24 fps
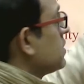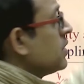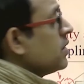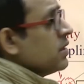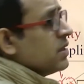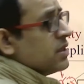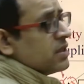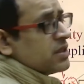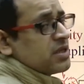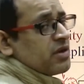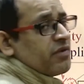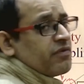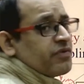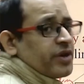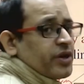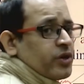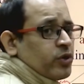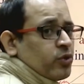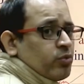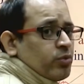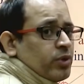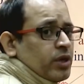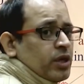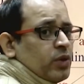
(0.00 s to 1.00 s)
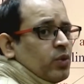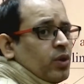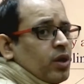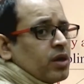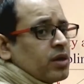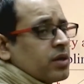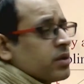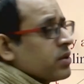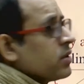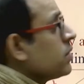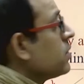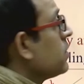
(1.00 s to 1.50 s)
72 milliwatt
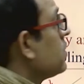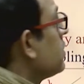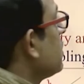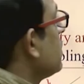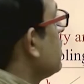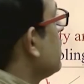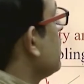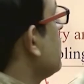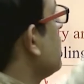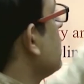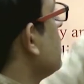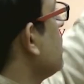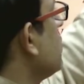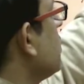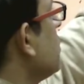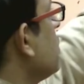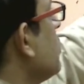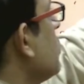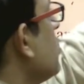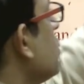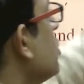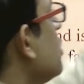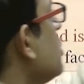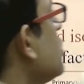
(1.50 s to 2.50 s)
to this